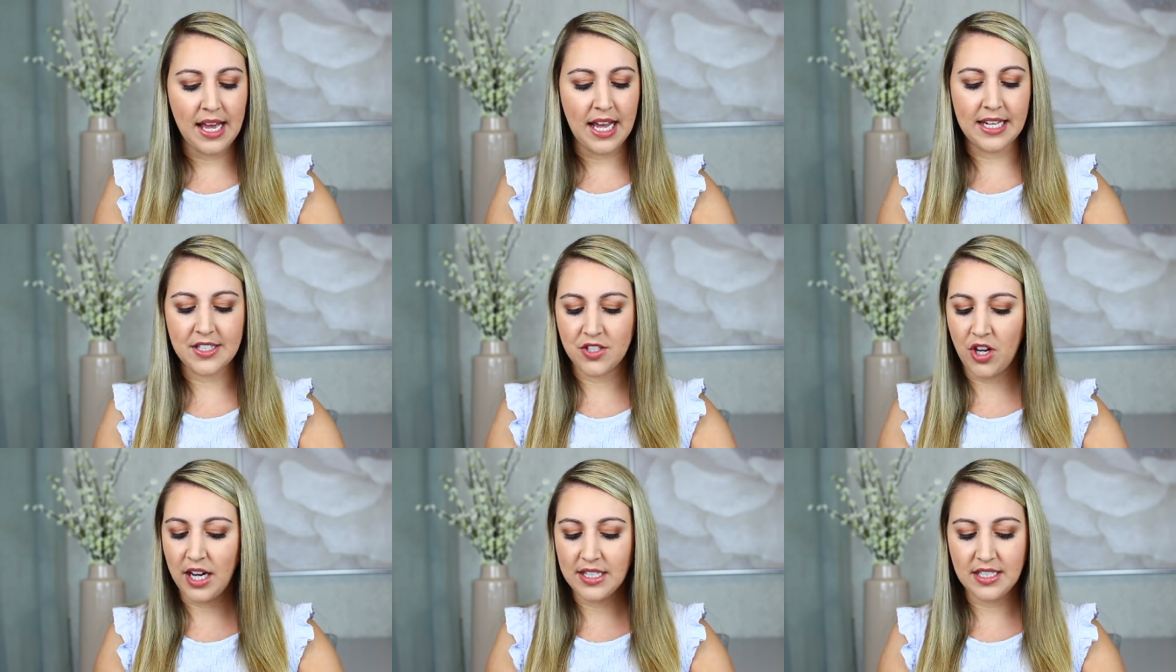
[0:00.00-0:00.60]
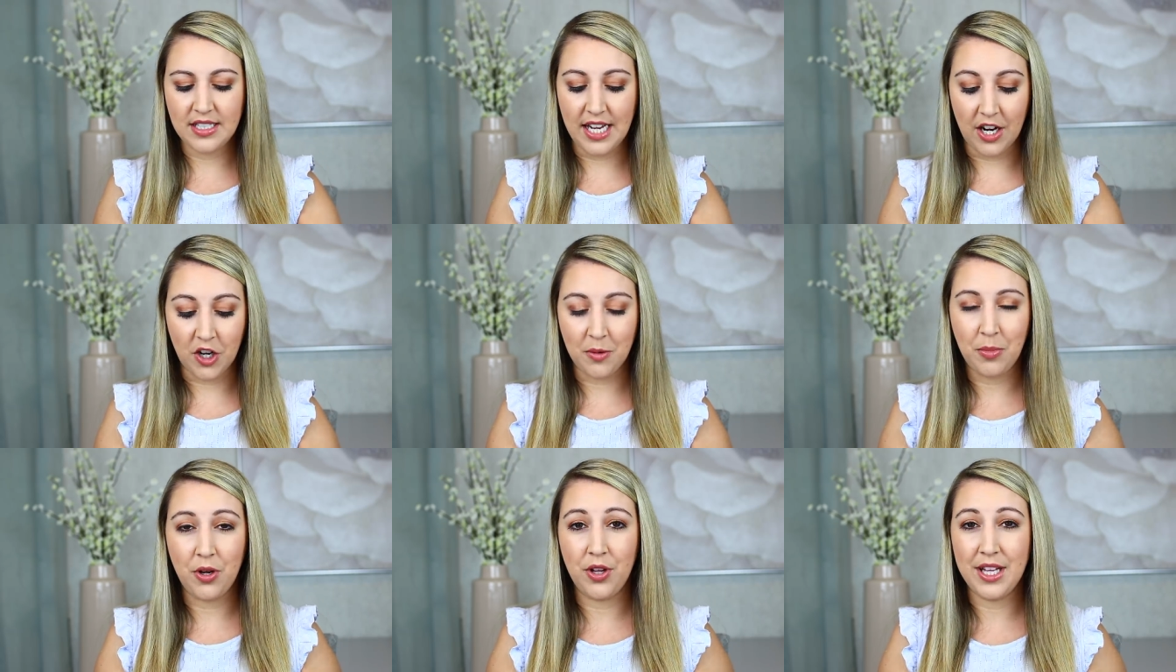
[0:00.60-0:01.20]
It's not
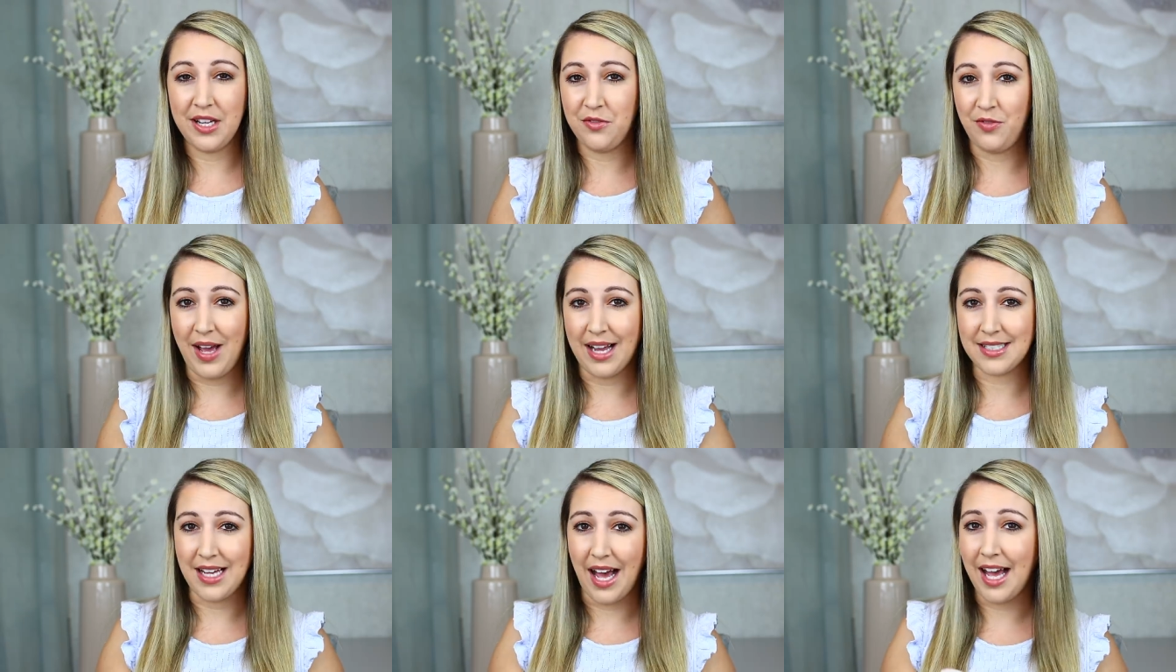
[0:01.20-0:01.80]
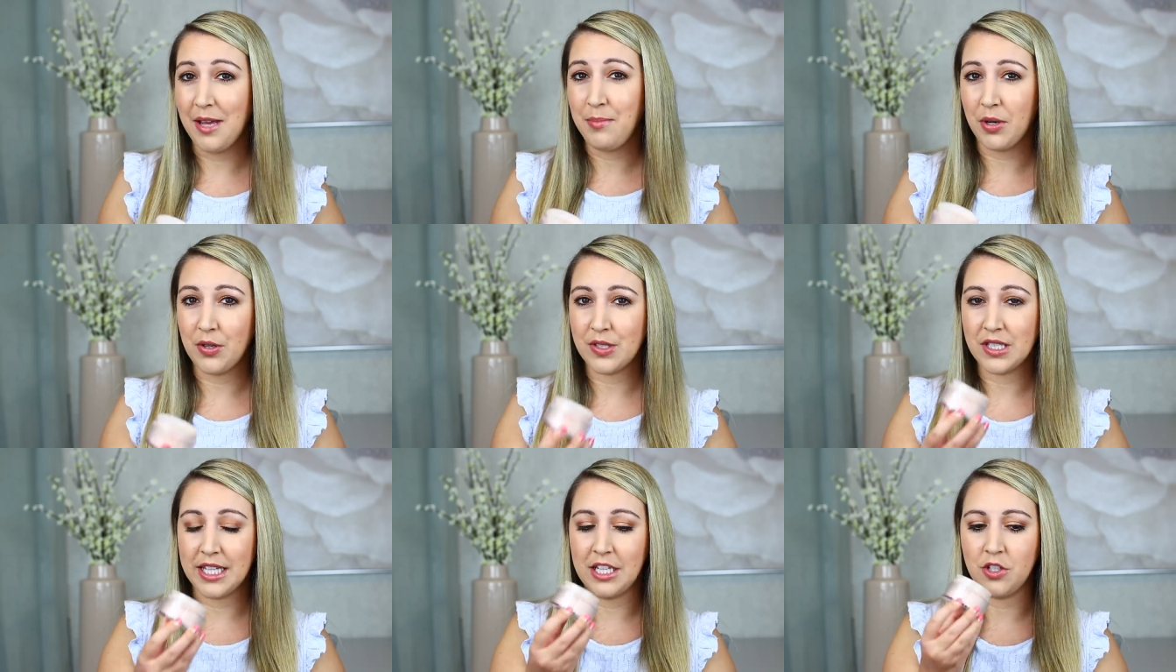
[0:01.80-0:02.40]
terrible. In fact, I
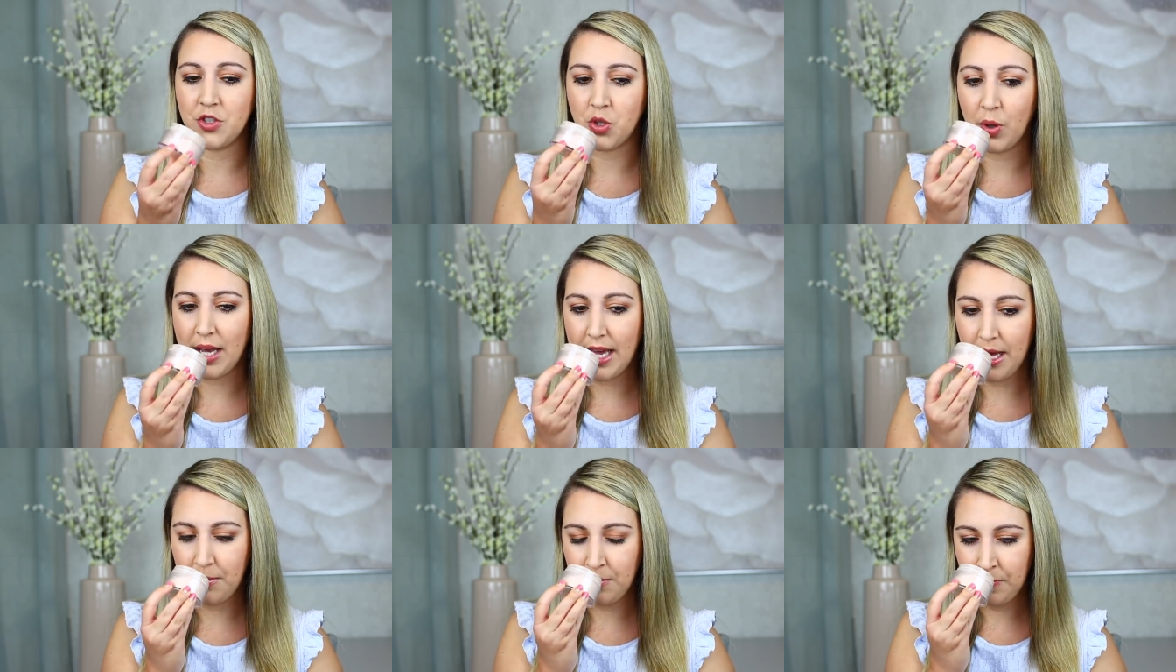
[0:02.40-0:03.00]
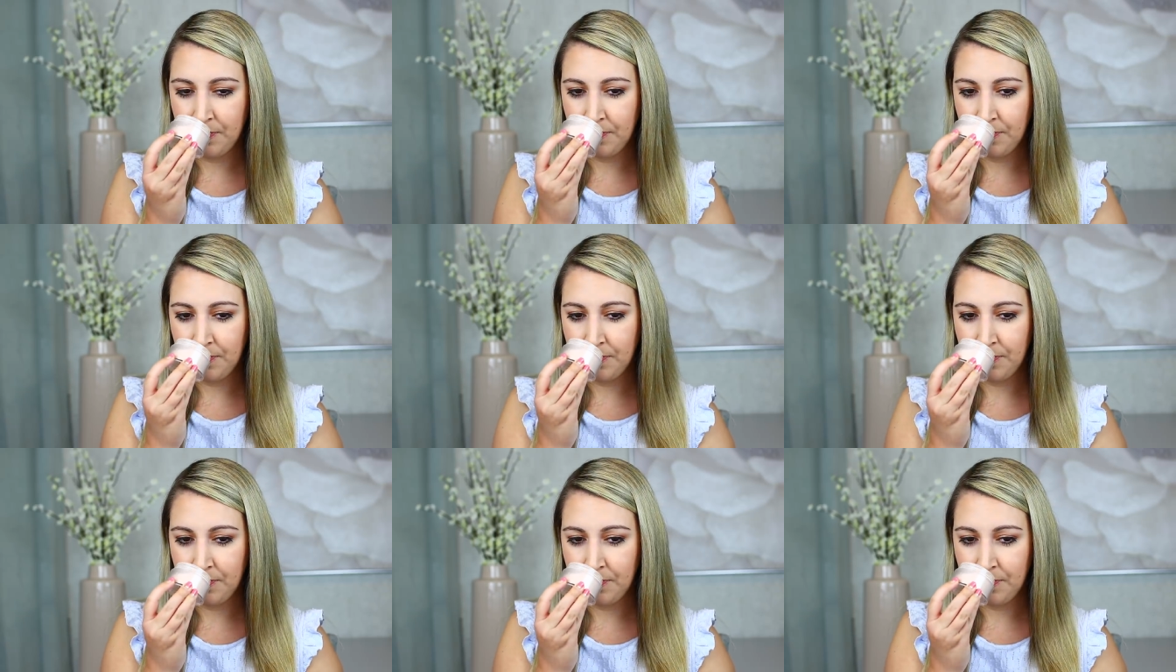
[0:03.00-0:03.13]
personally enjoy it.